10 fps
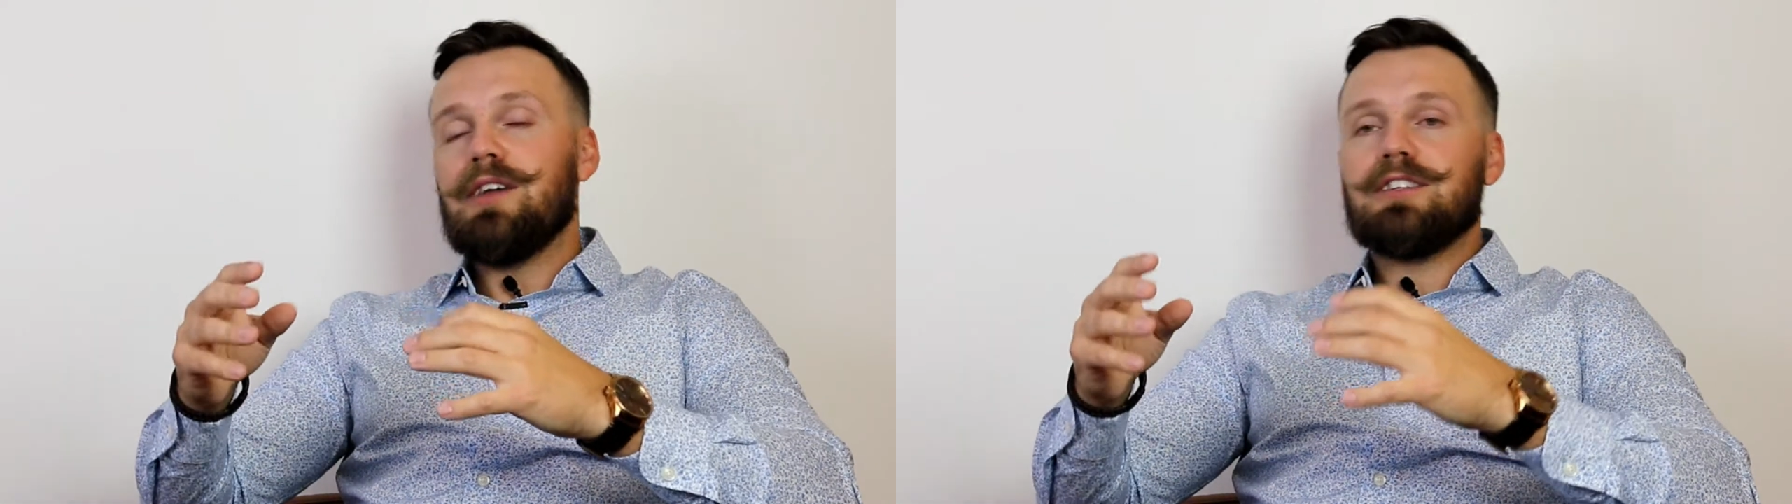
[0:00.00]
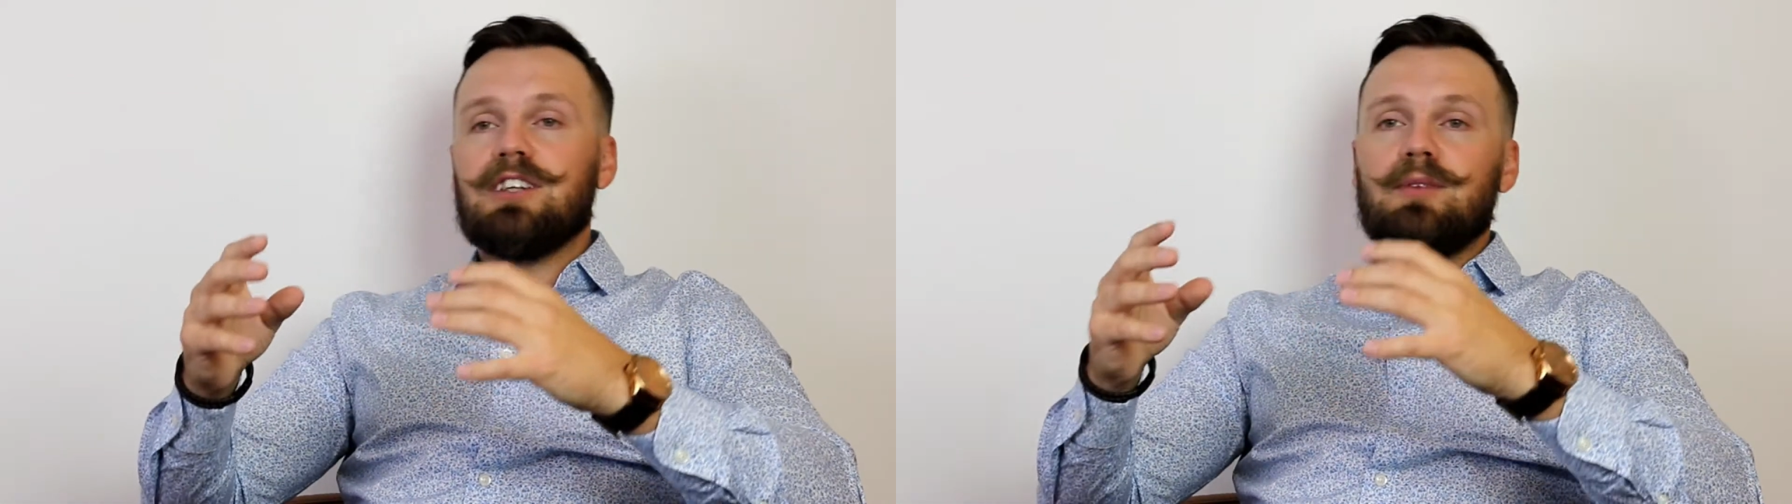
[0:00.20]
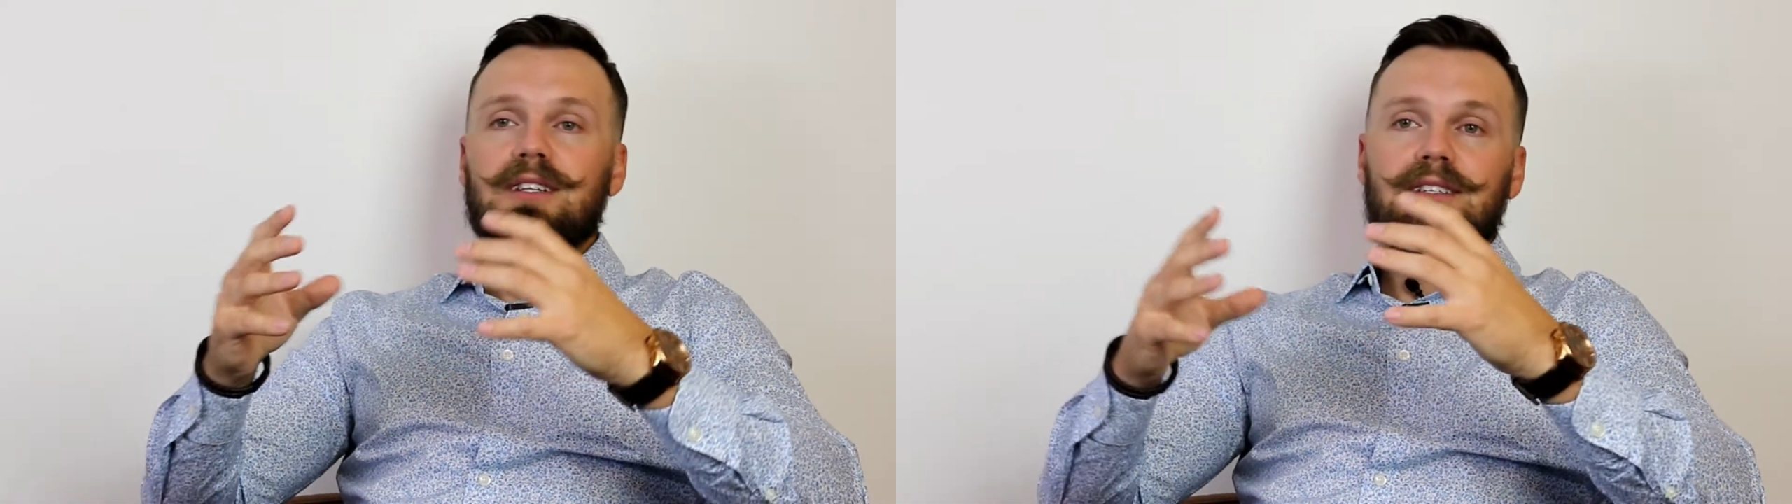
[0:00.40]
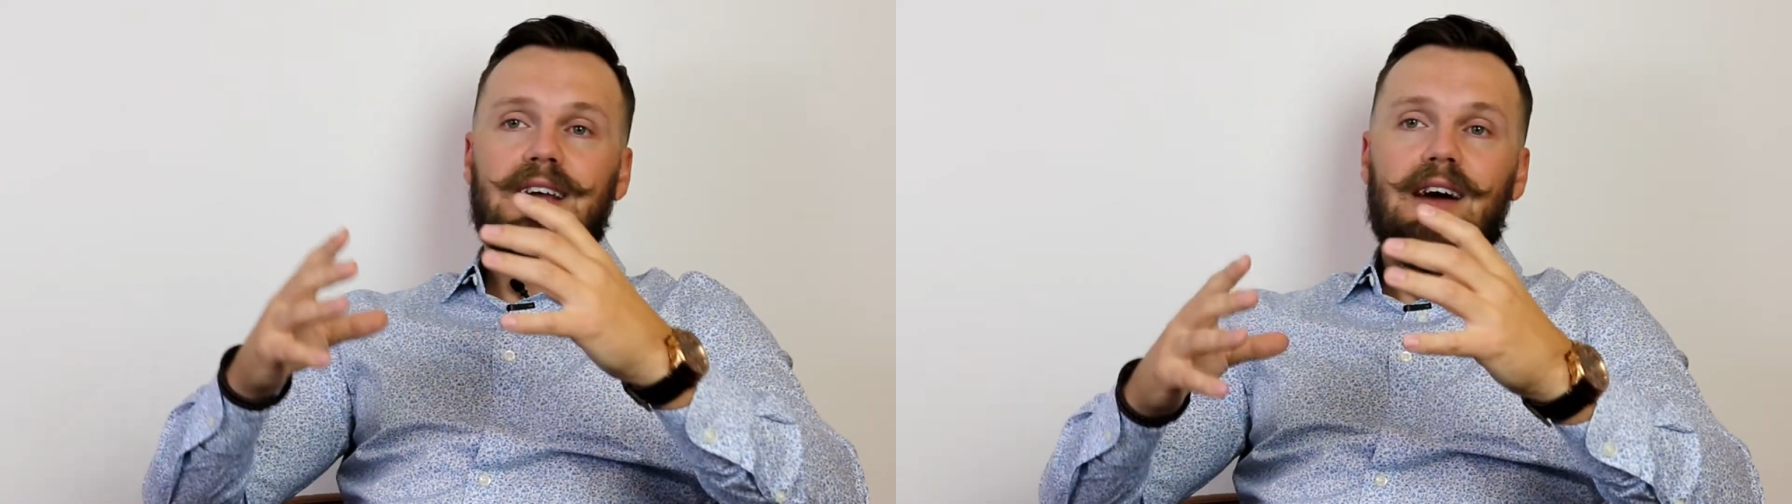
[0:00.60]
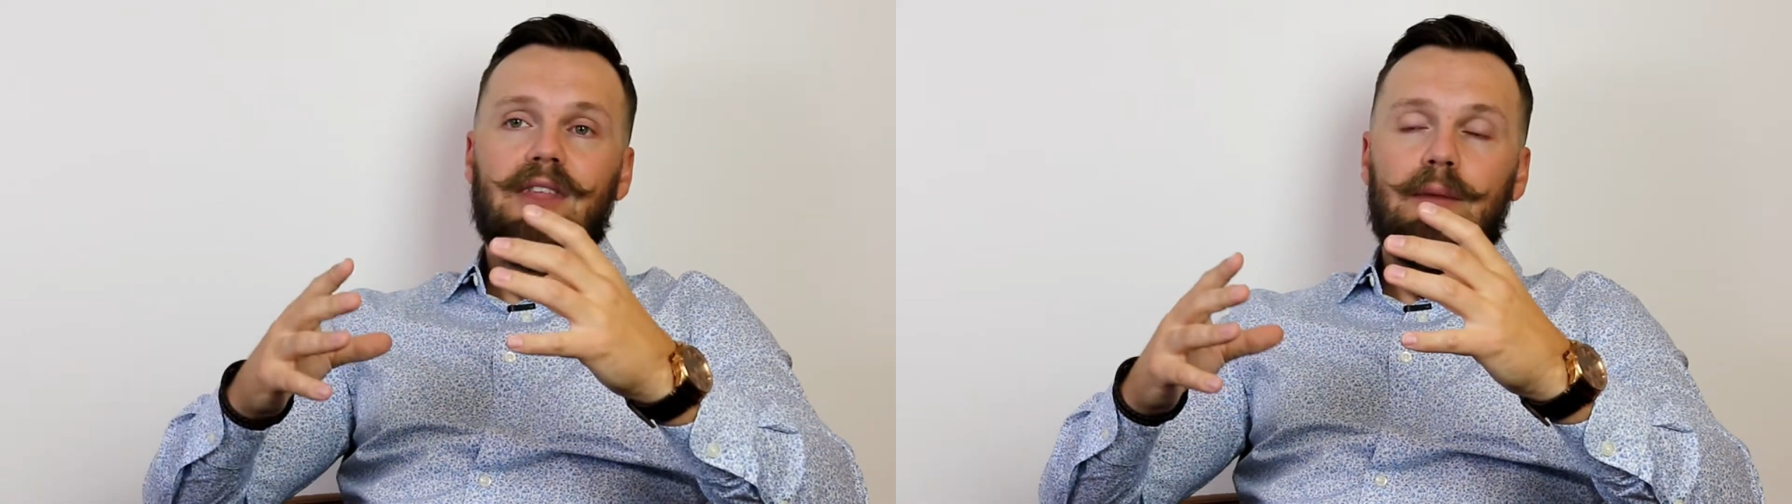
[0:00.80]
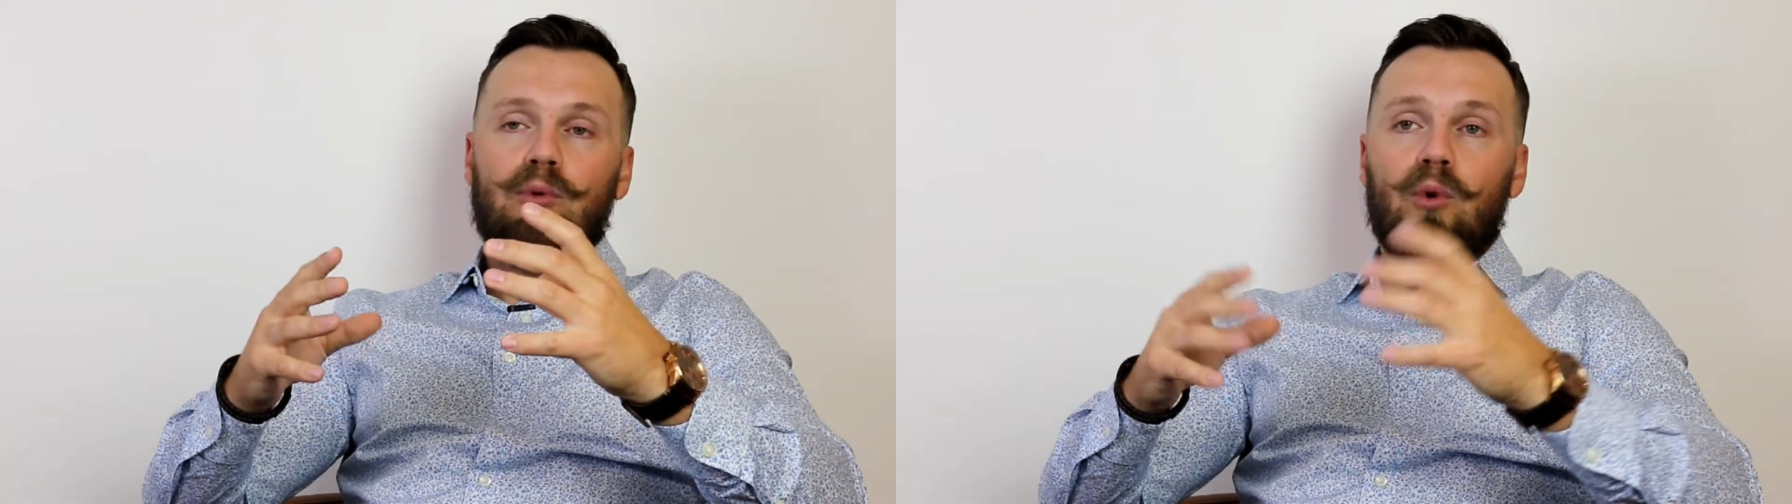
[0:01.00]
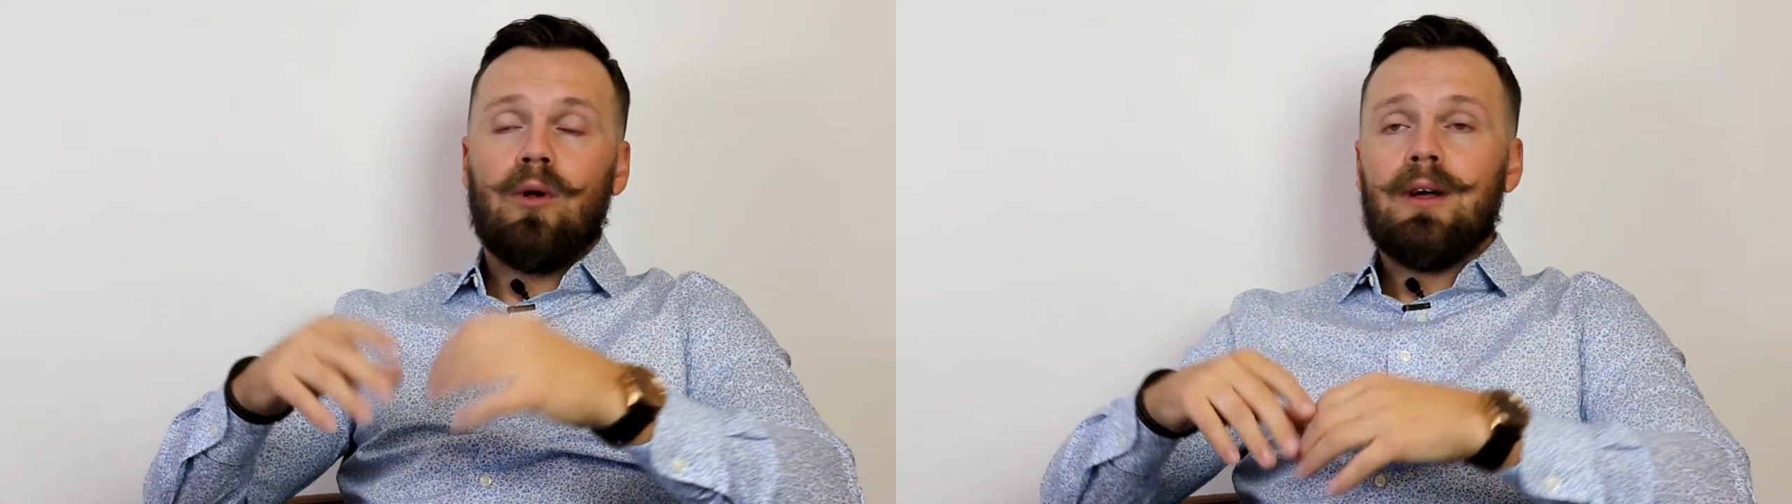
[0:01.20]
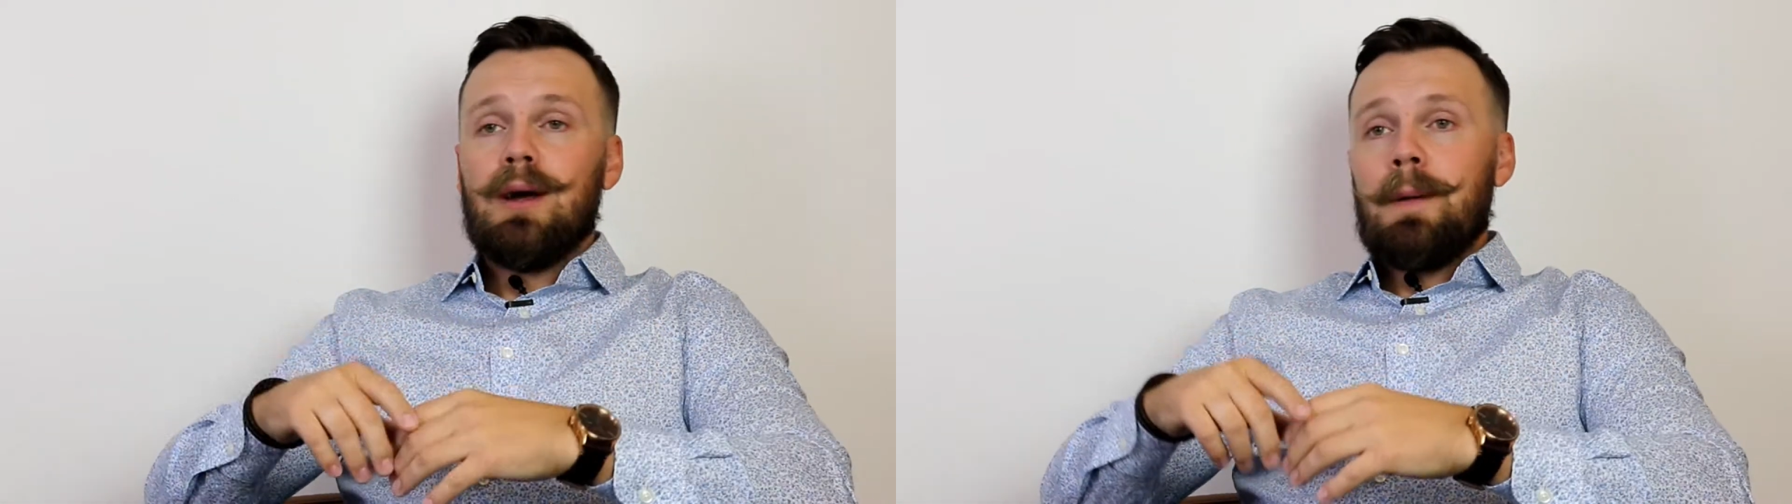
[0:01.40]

and your subject doesn't have that pool.